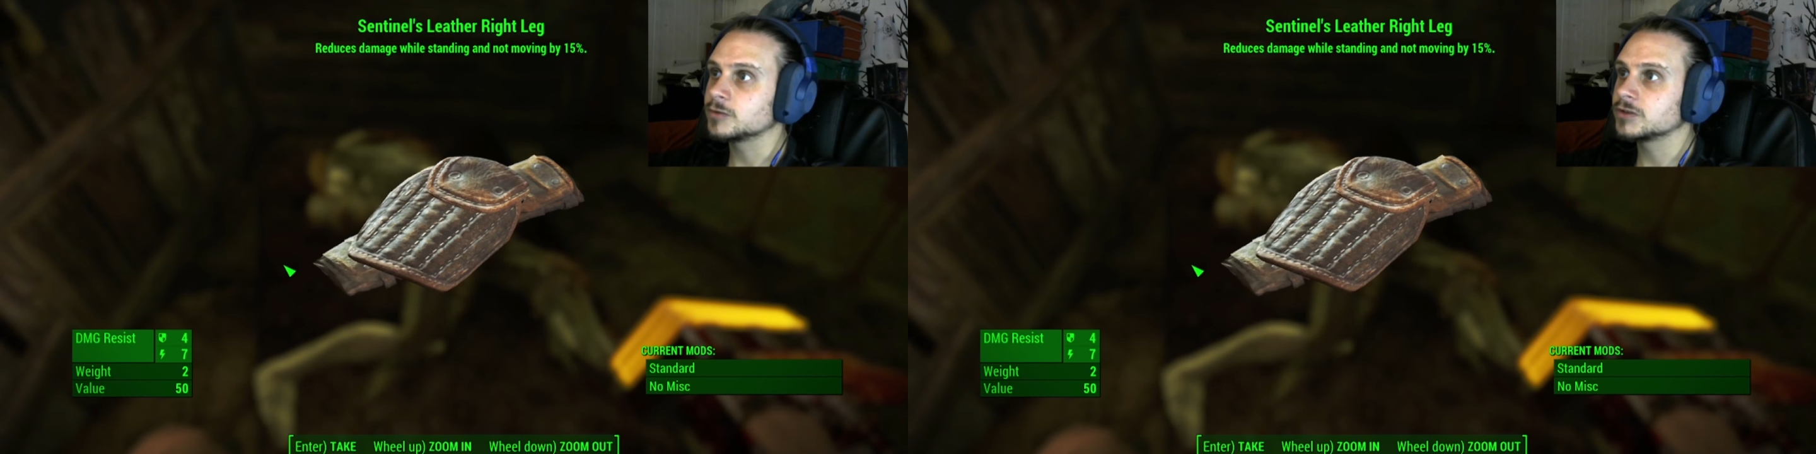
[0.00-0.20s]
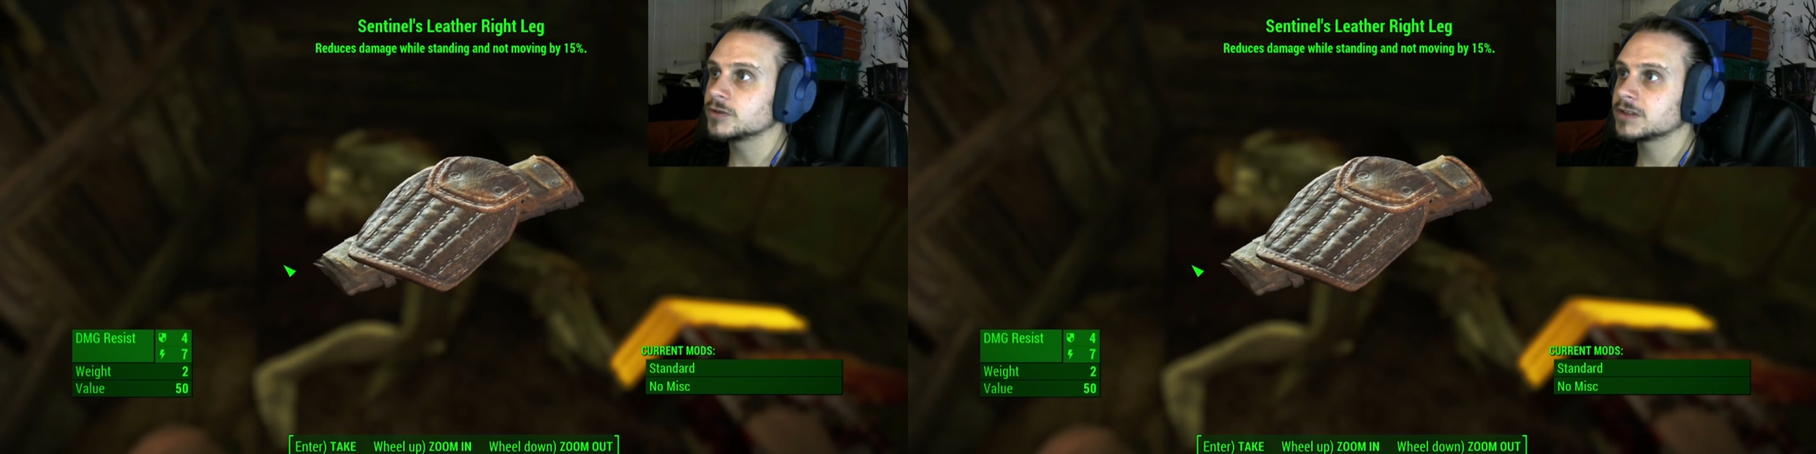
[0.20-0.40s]

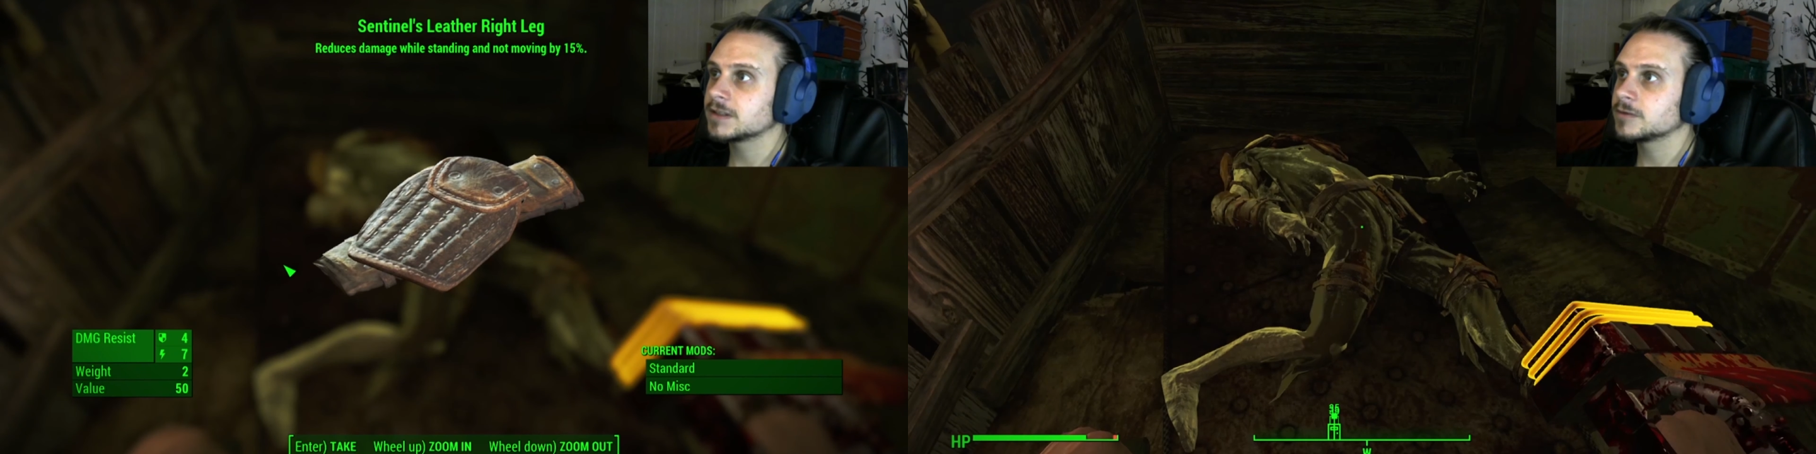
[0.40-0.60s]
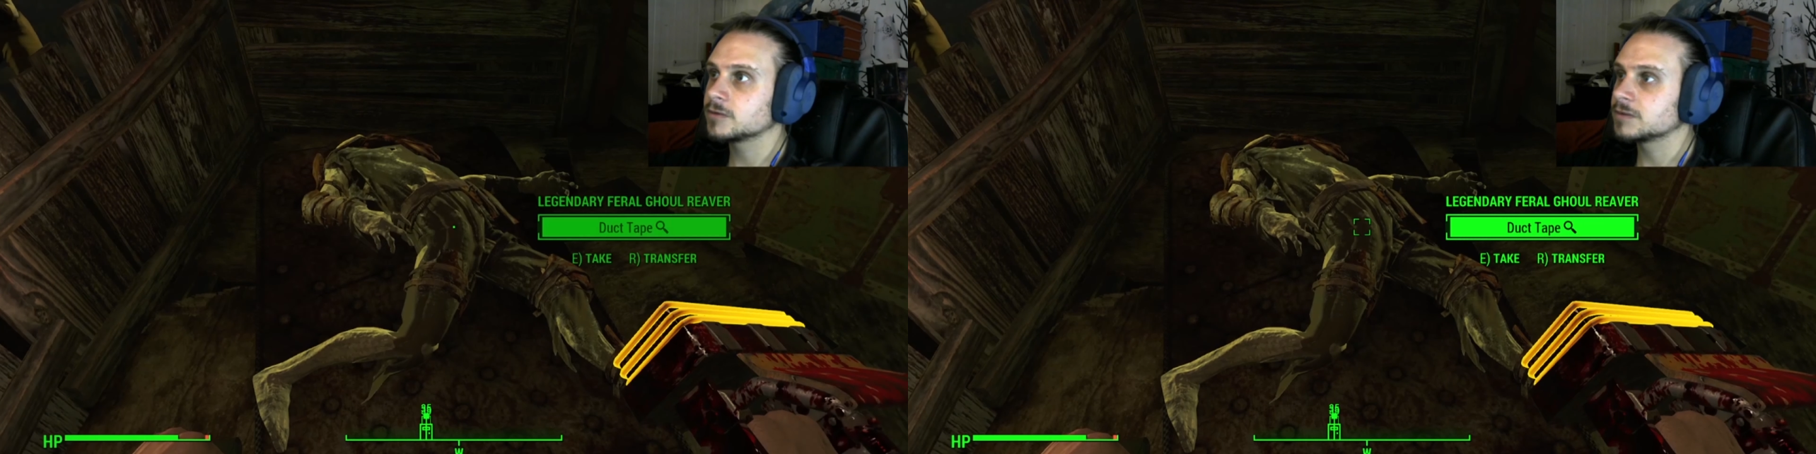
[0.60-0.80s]
Reducing
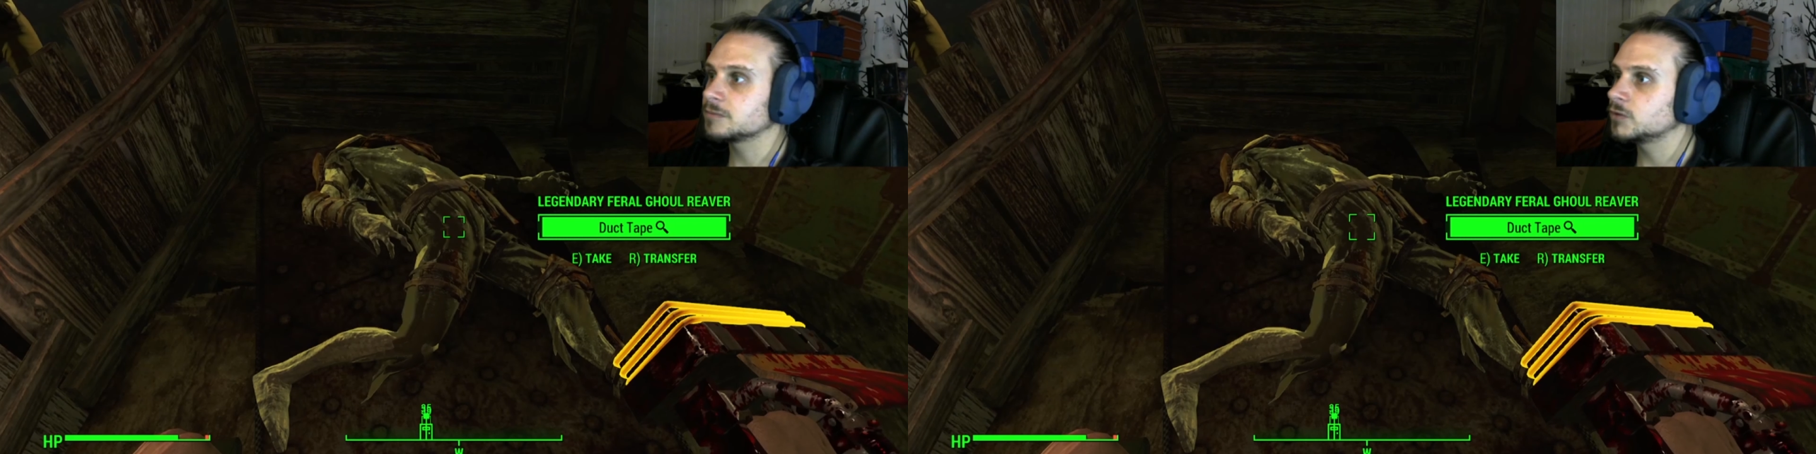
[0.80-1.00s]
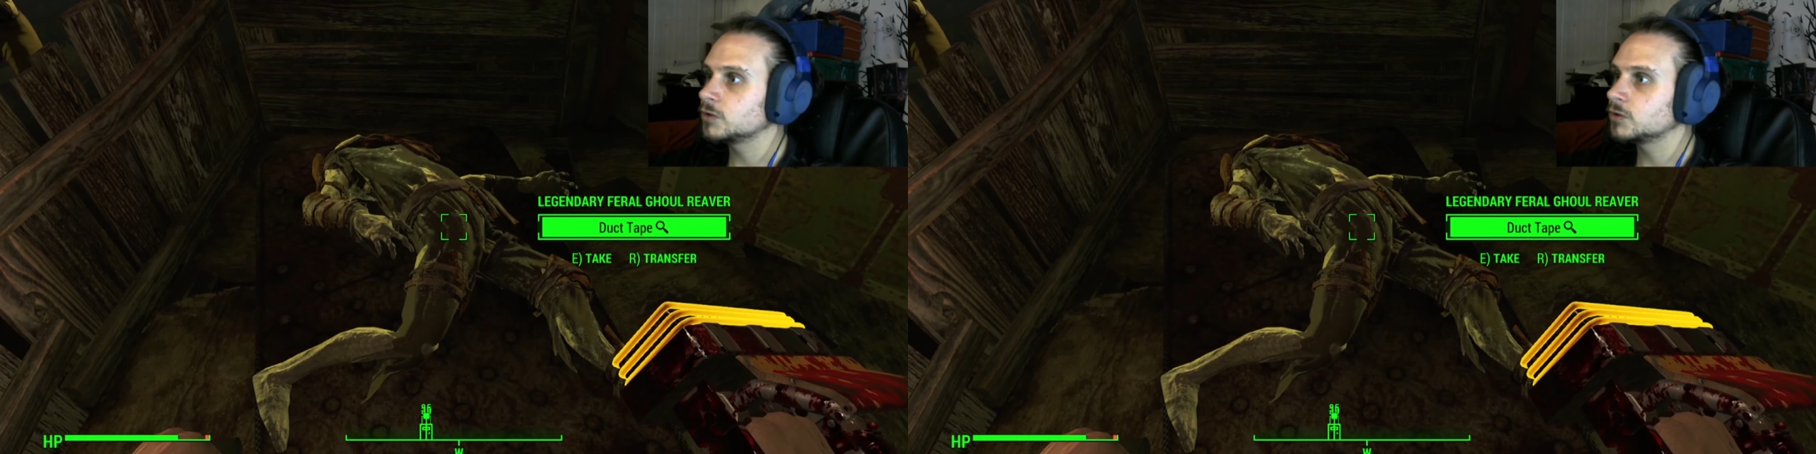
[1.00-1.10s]
when we're